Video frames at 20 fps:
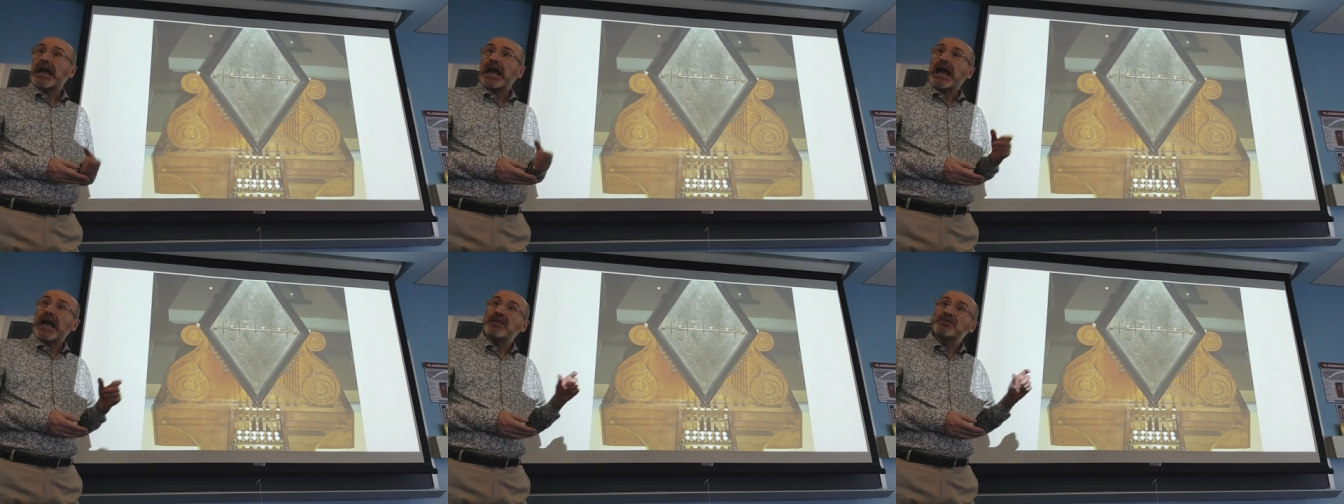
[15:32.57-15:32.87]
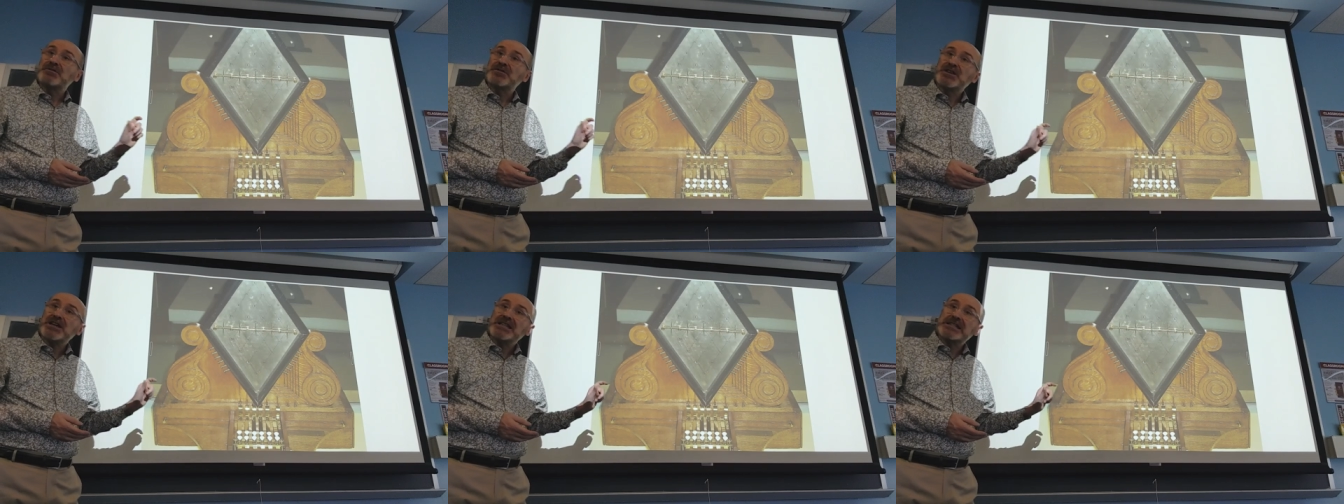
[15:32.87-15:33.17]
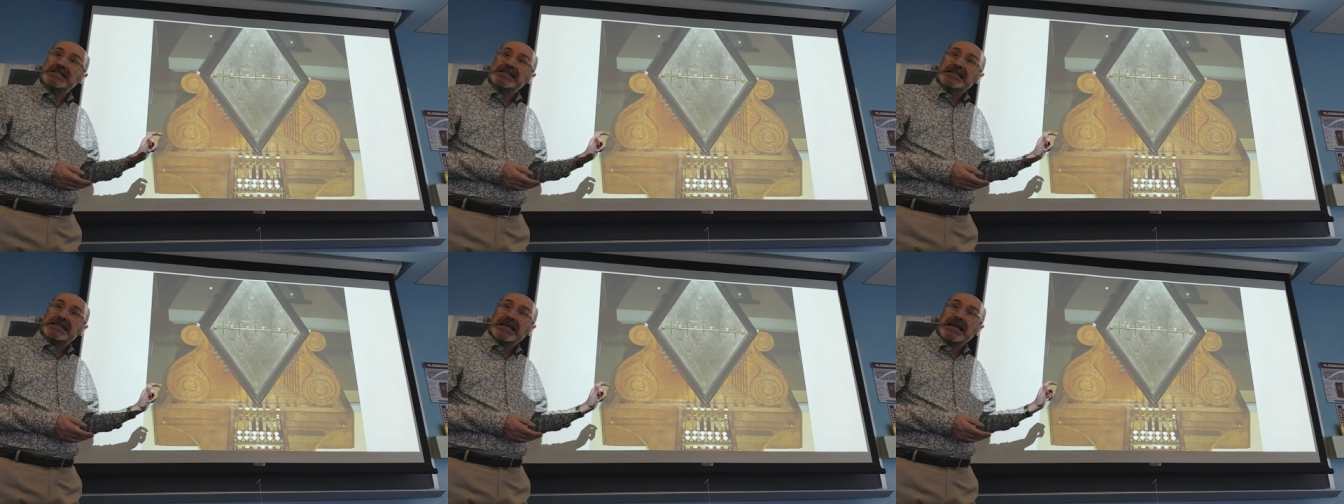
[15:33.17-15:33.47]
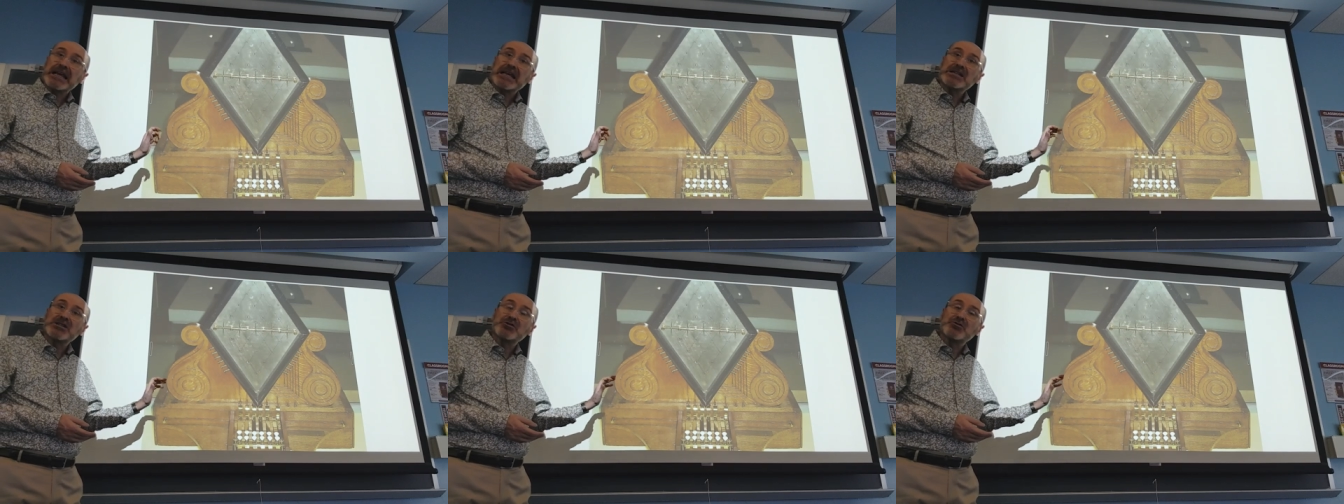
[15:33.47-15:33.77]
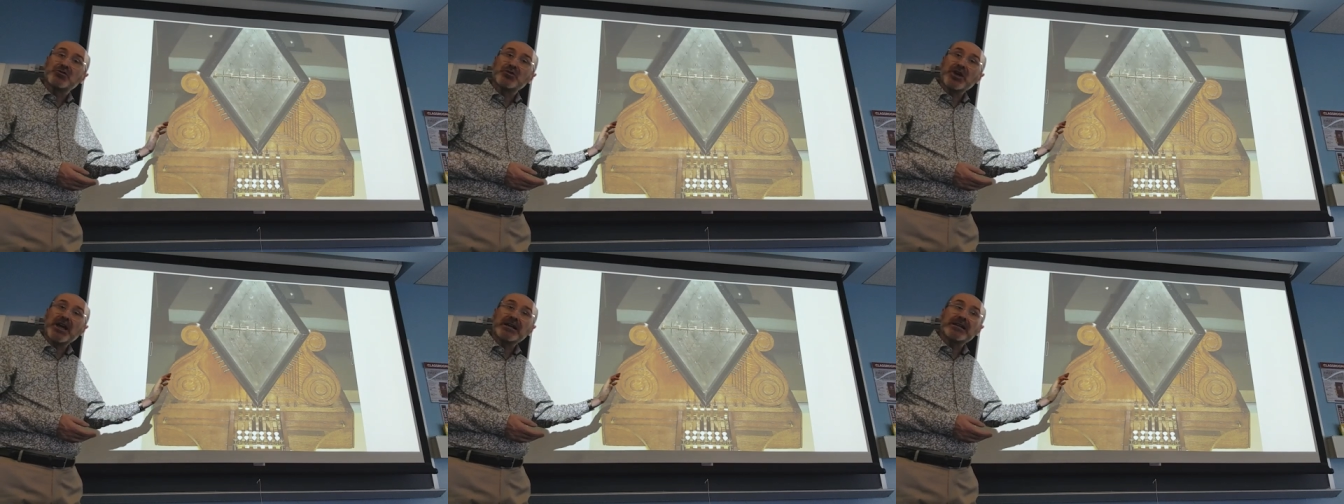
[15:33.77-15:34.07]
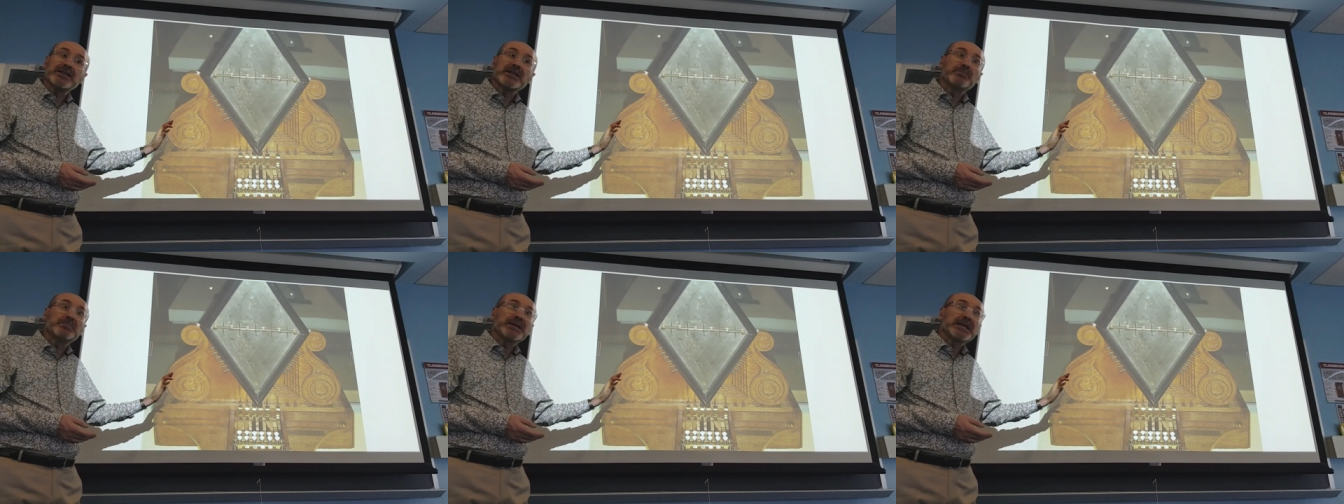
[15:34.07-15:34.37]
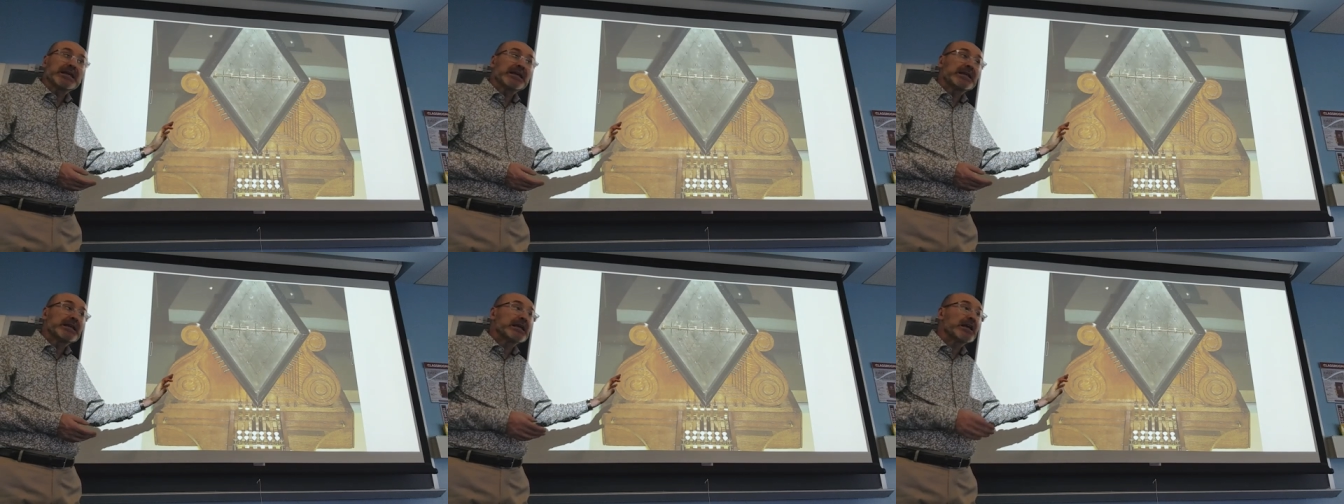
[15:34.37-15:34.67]
And this is really the
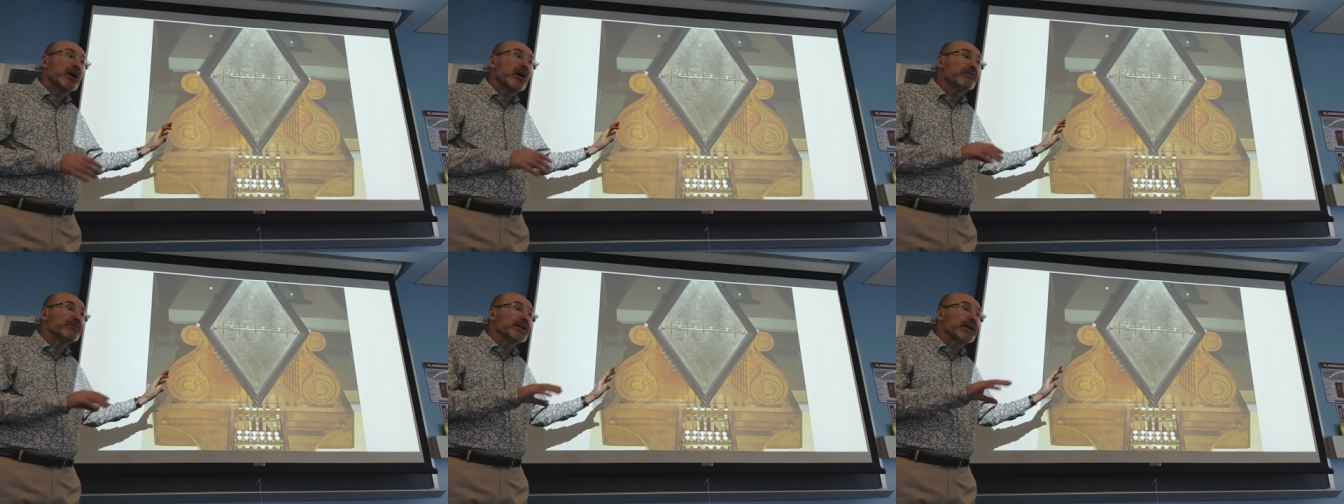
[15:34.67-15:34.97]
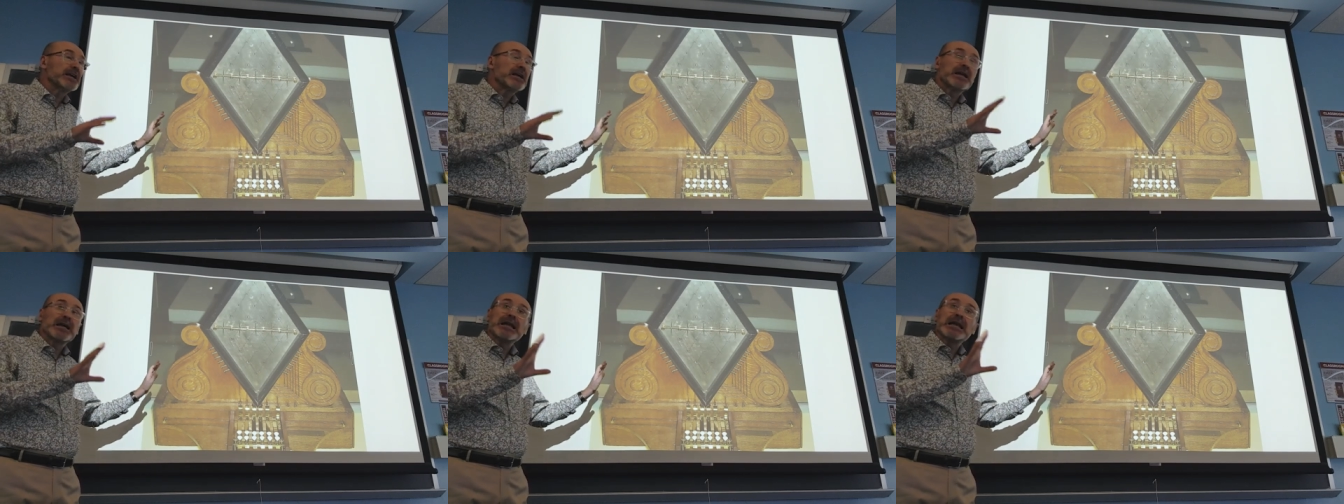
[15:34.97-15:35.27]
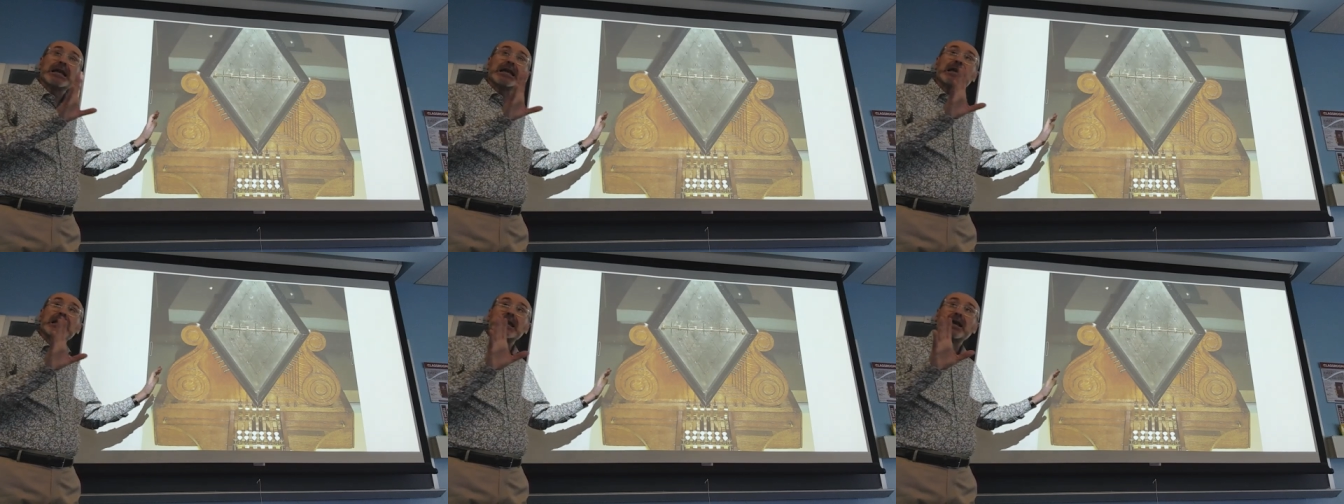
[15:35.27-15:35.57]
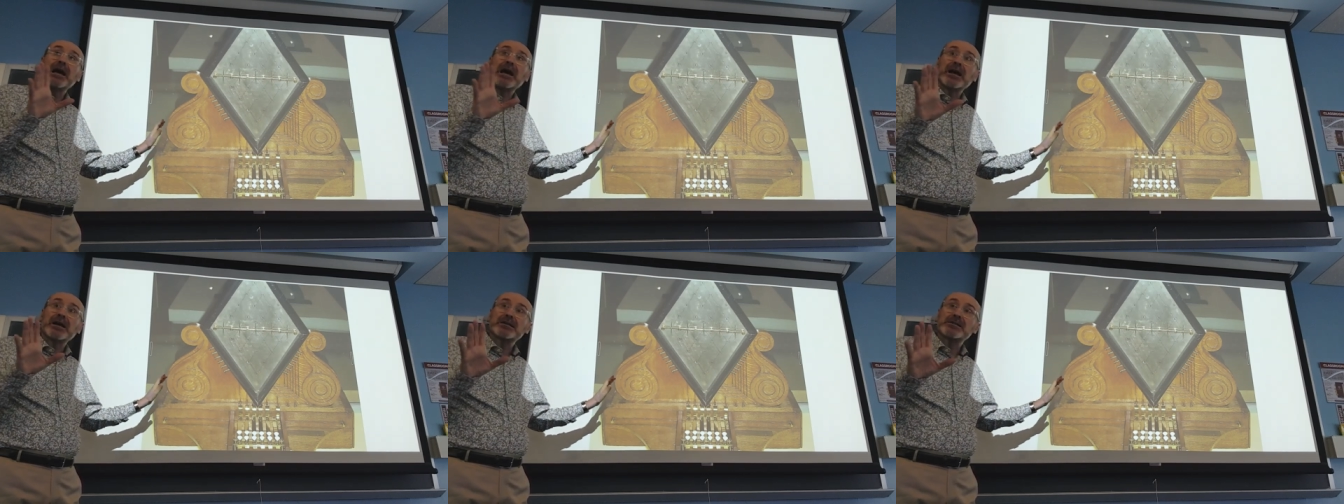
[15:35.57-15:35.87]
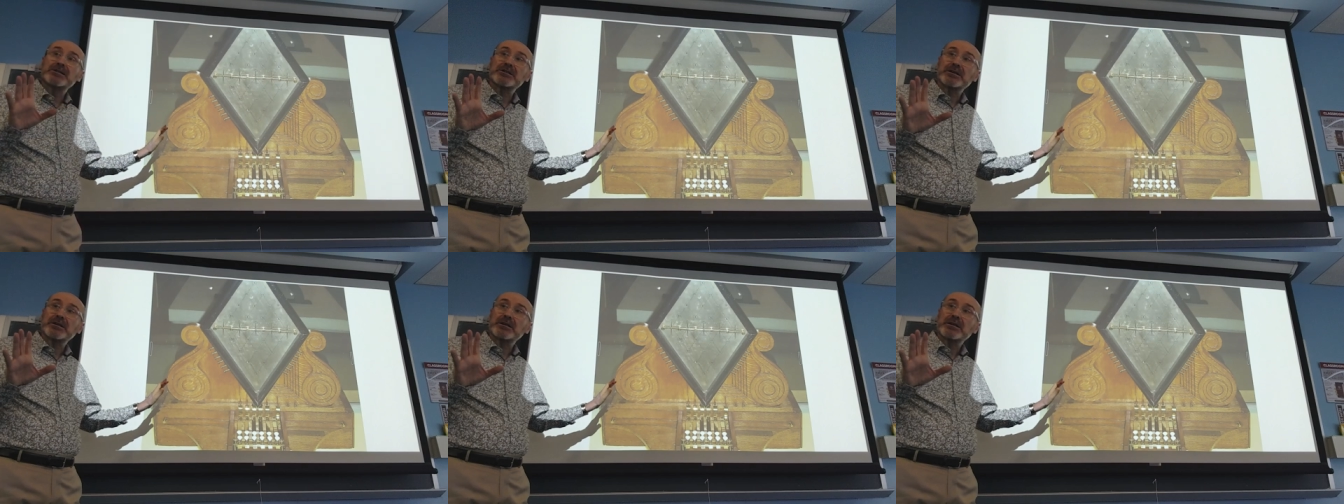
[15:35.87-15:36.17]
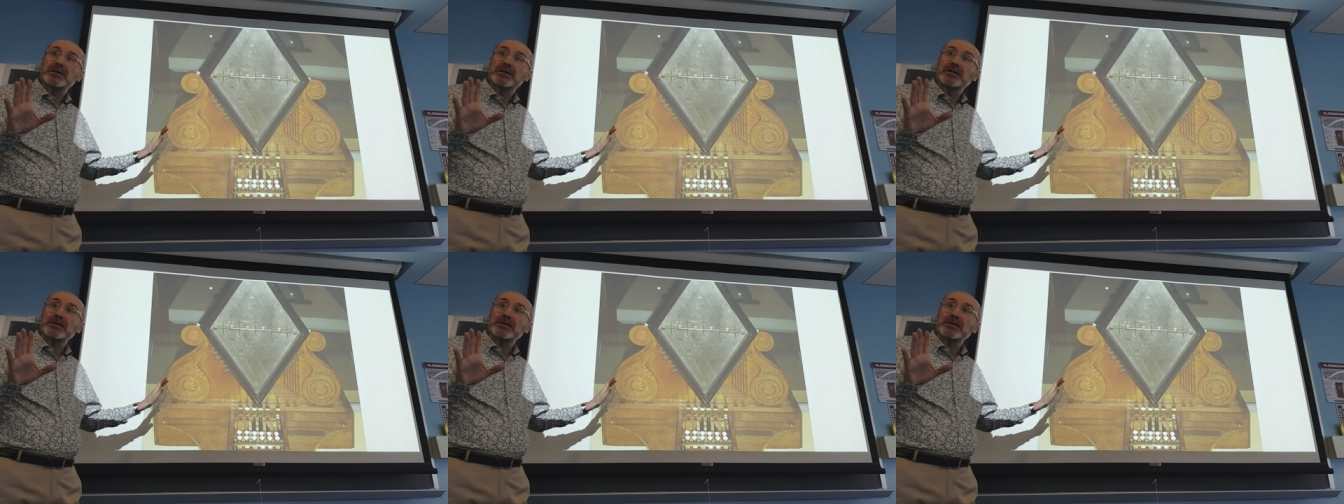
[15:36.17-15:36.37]
beginning of a larger